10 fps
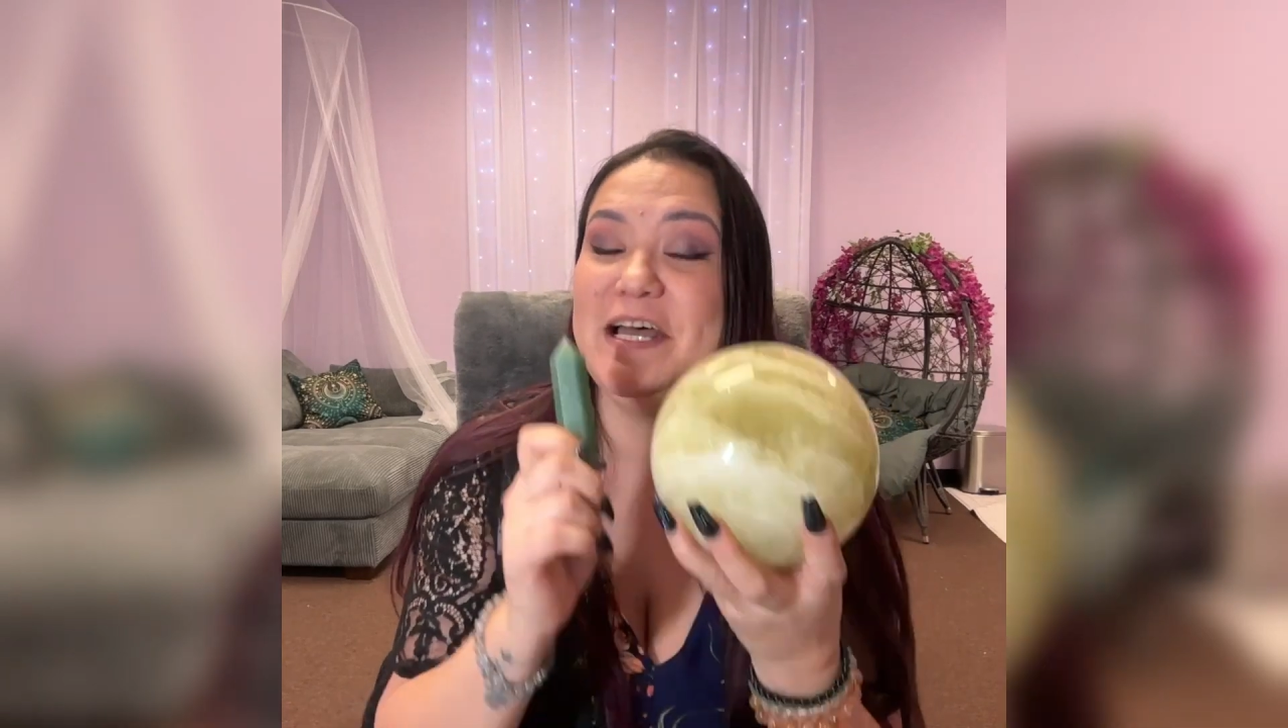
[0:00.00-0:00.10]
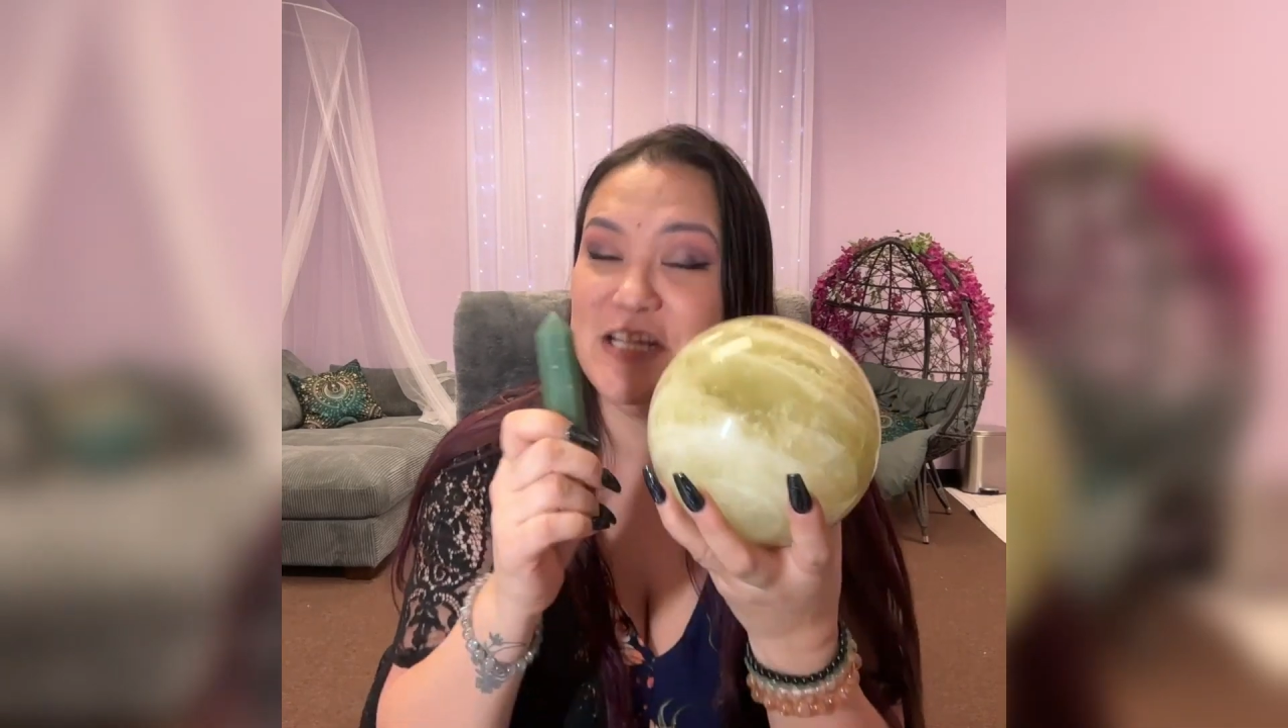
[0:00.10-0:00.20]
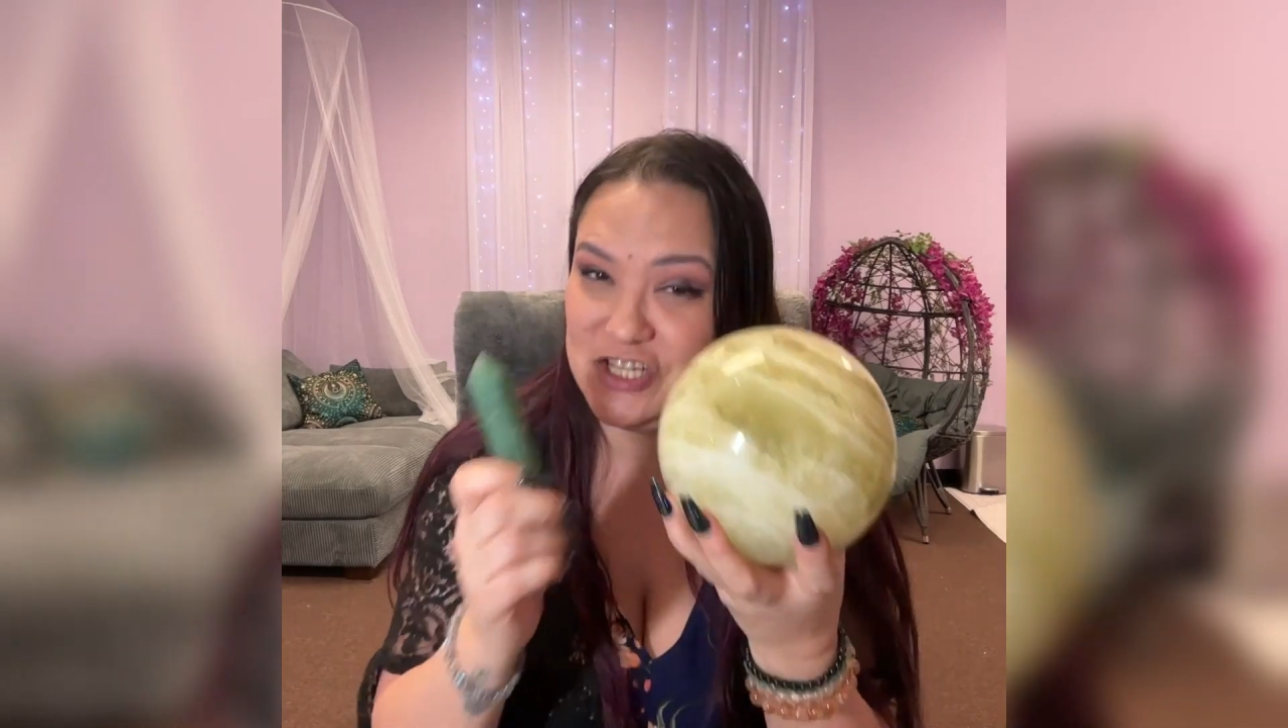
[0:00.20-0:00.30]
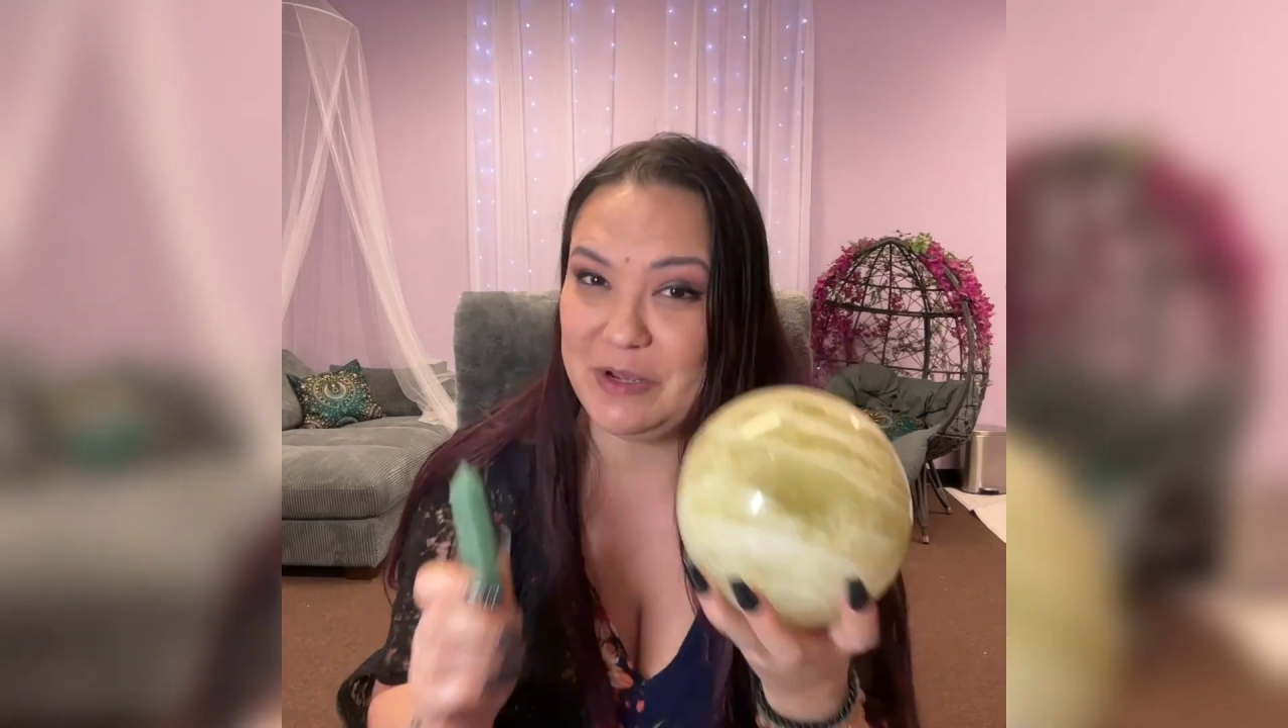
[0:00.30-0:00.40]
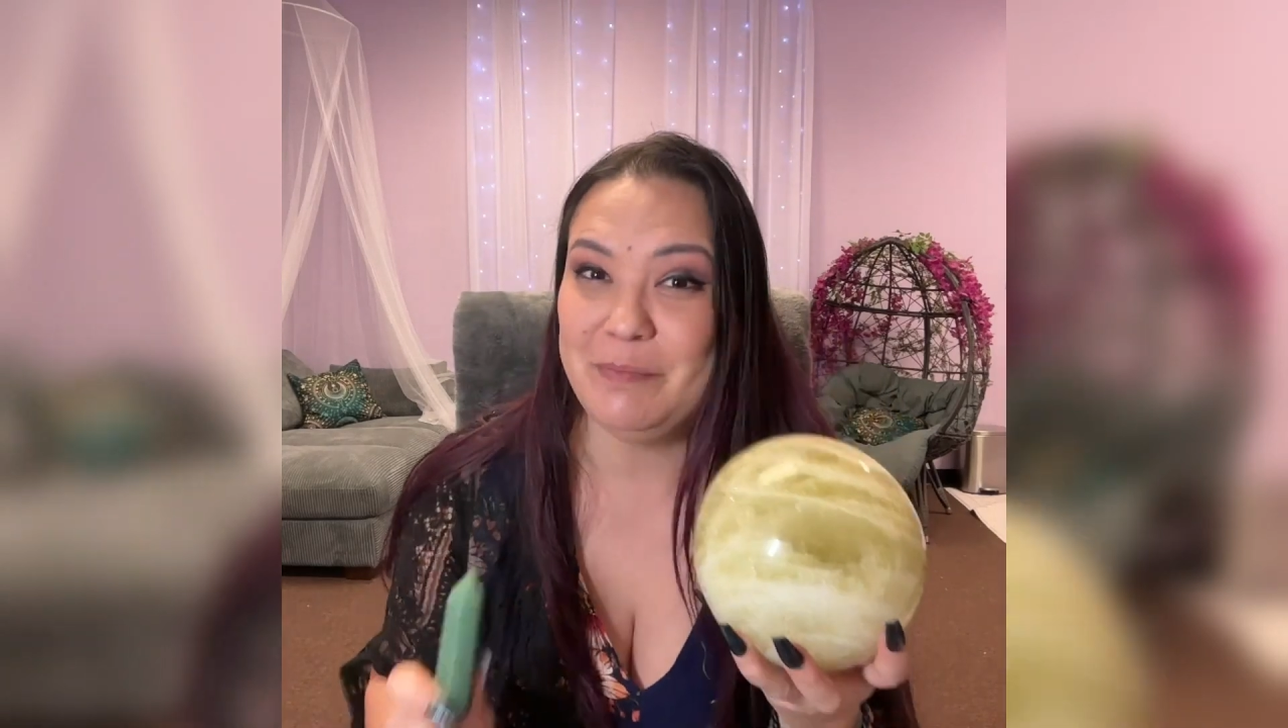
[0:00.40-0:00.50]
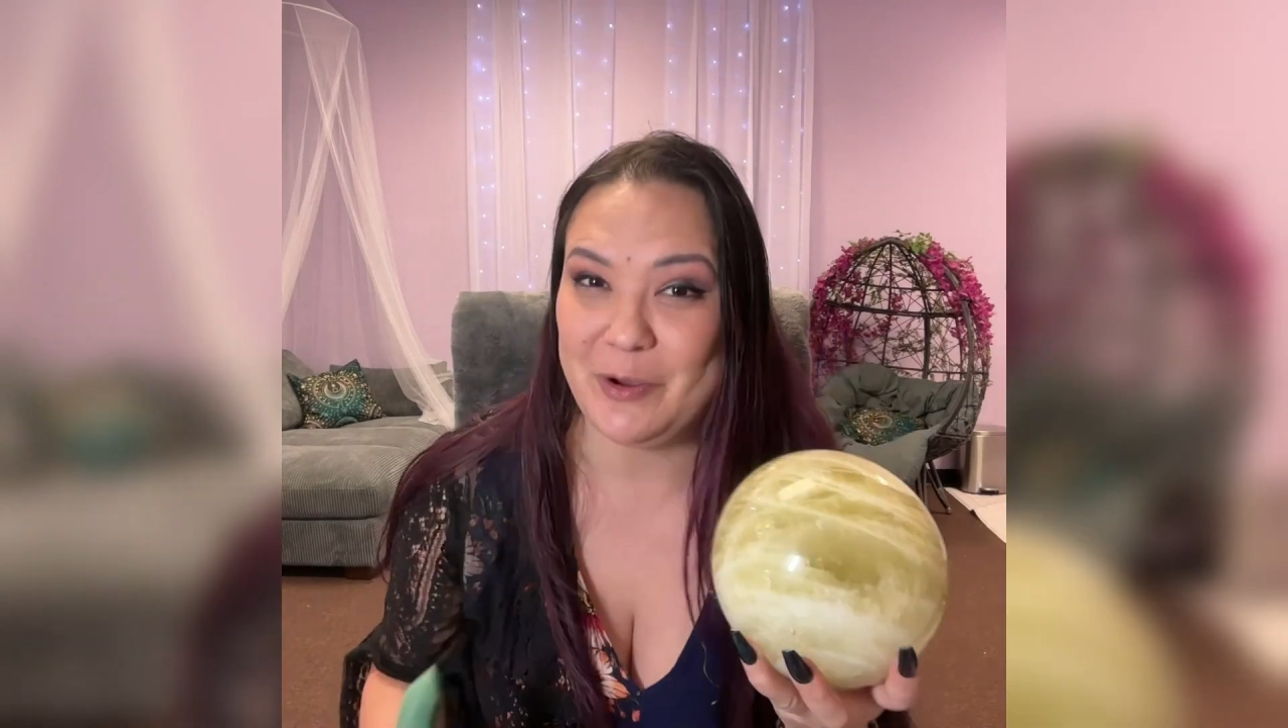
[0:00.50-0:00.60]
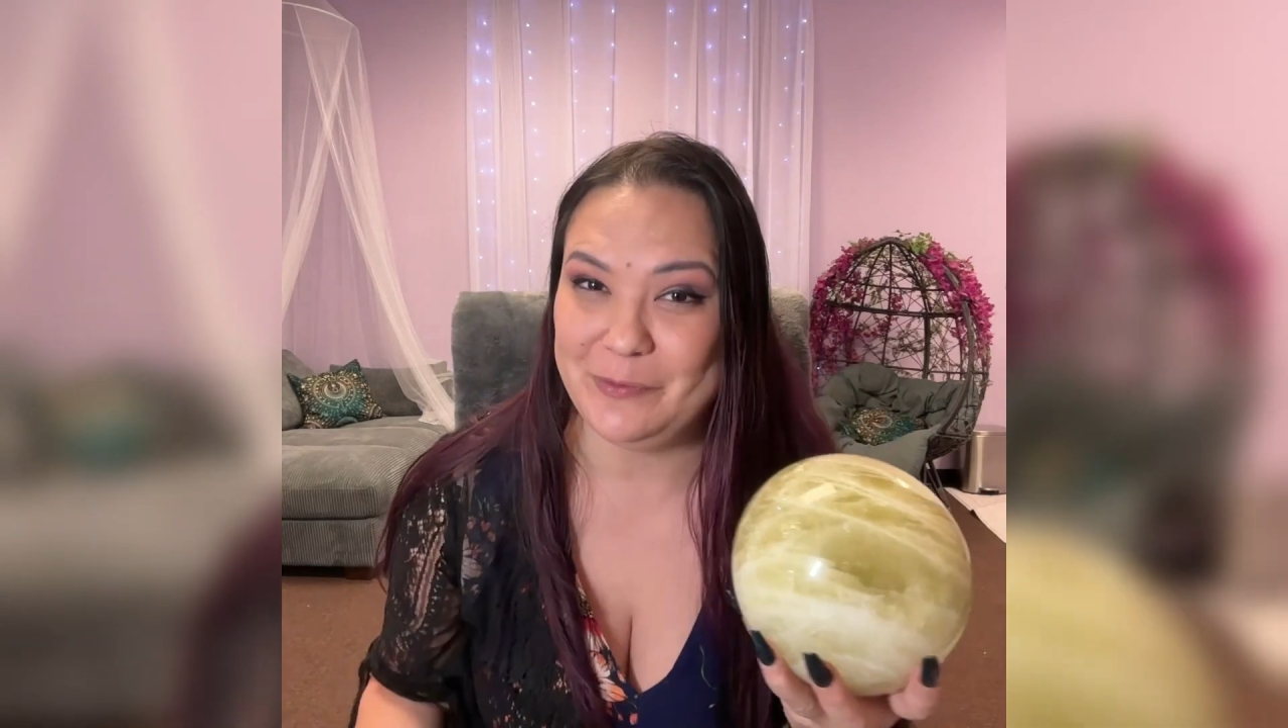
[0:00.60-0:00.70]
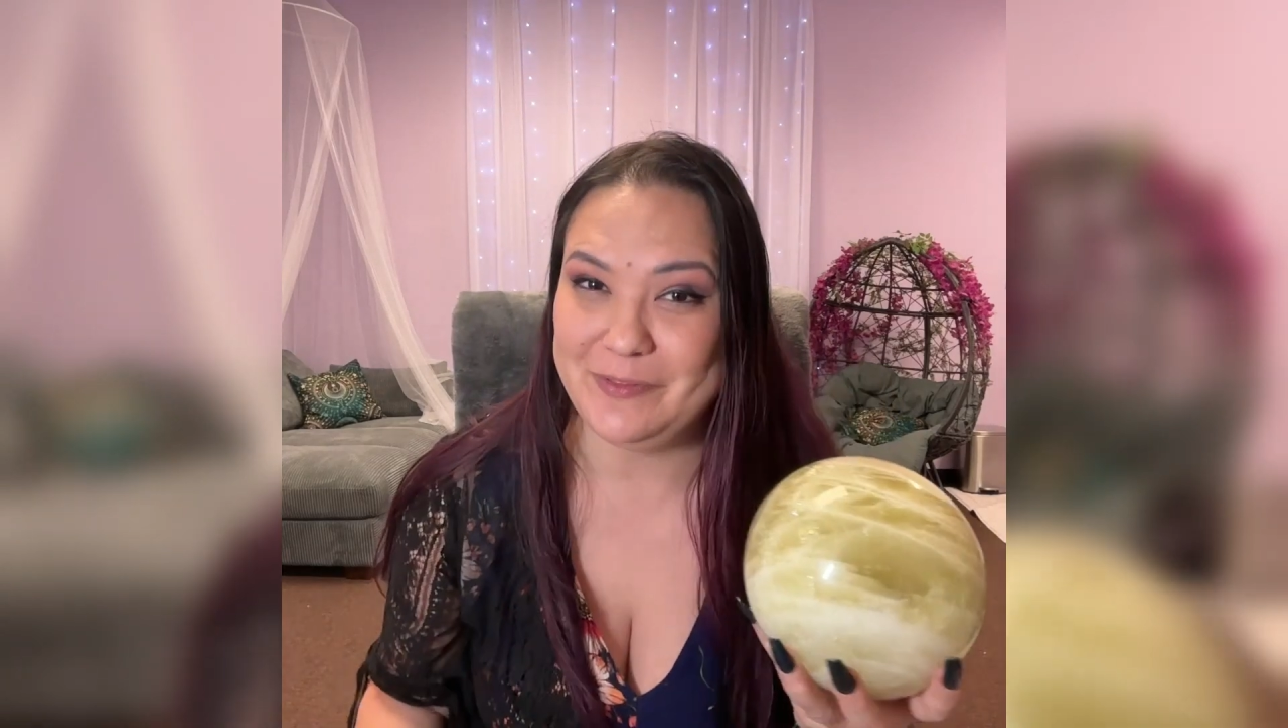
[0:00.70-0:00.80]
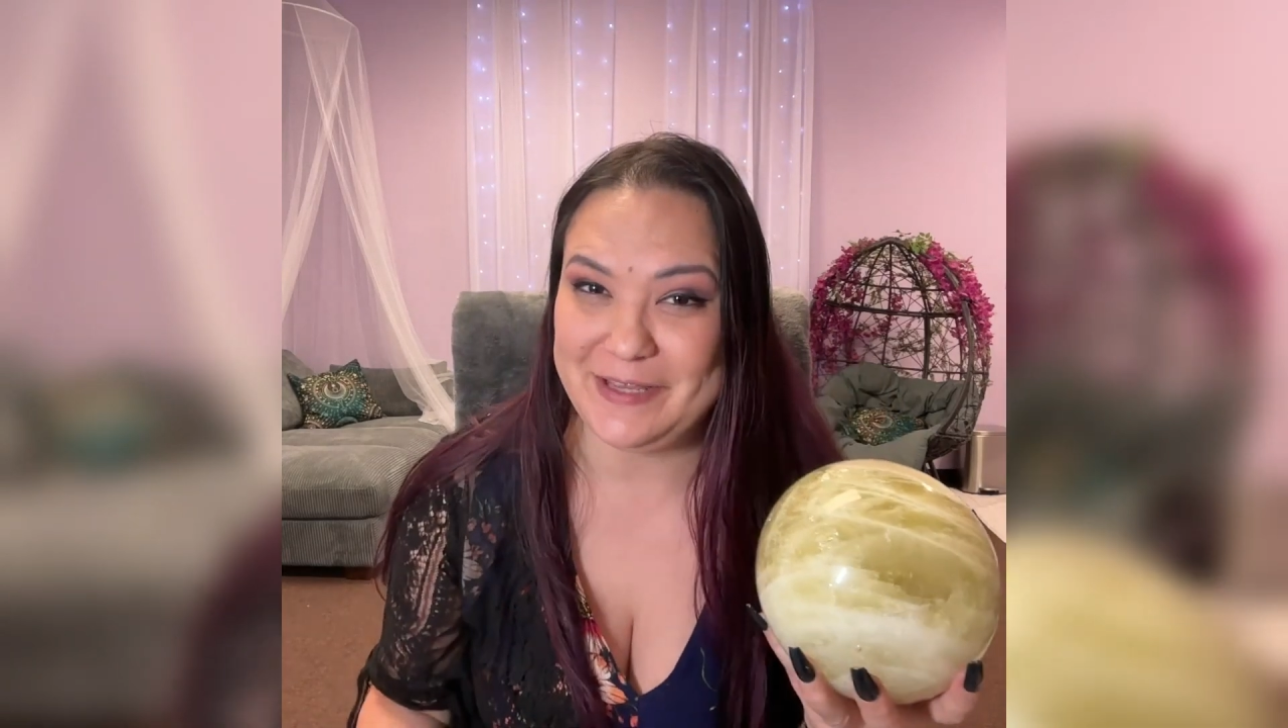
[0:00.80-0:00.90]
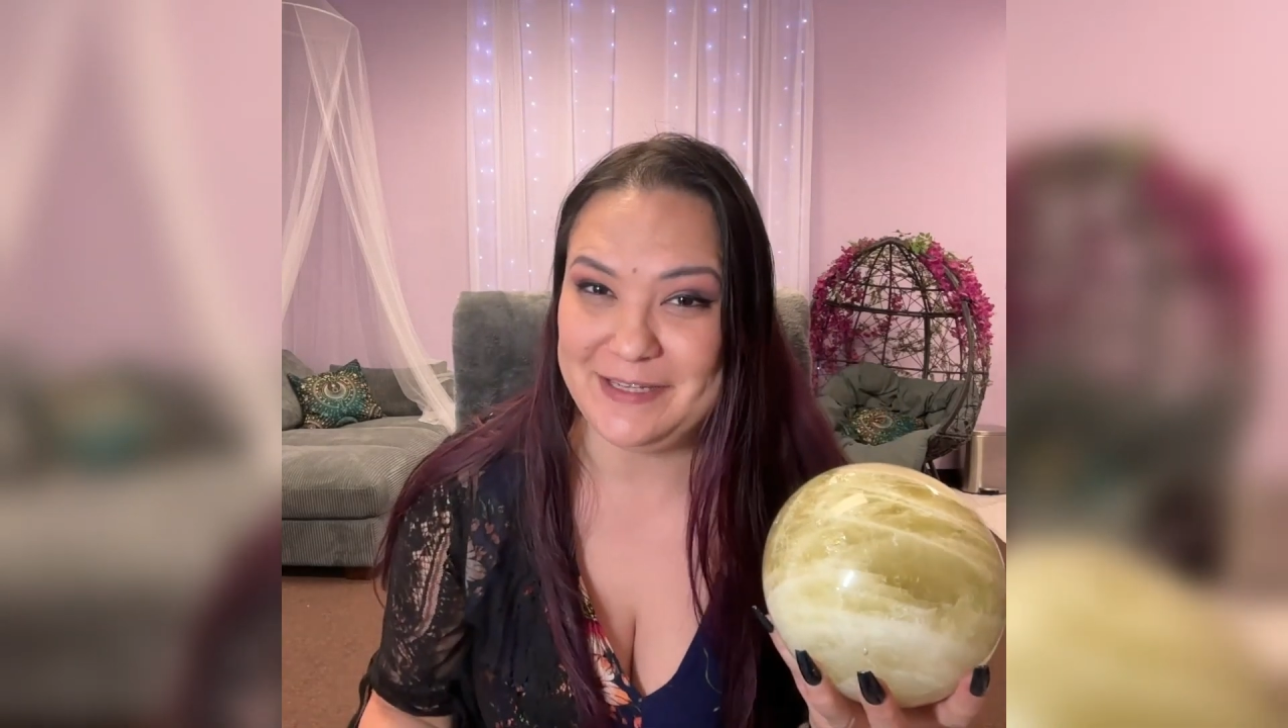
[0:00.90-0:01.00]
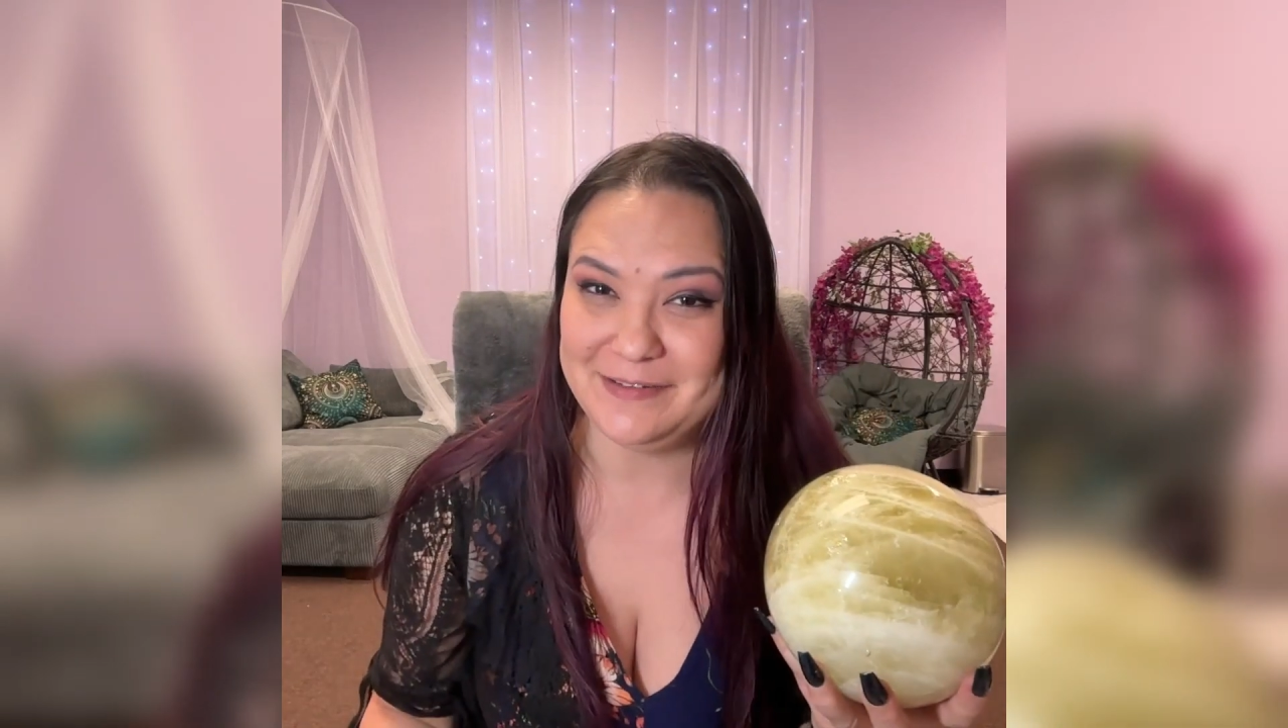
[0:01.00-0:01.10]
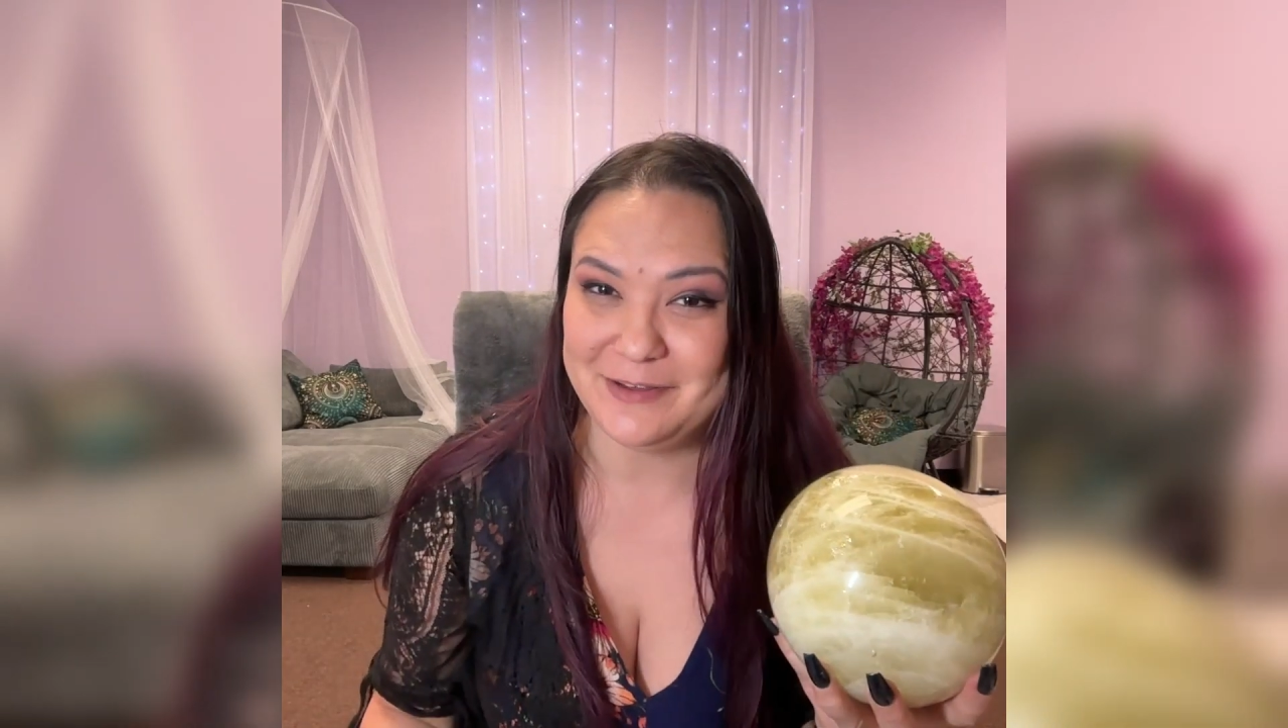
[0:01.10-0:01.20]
jamoly,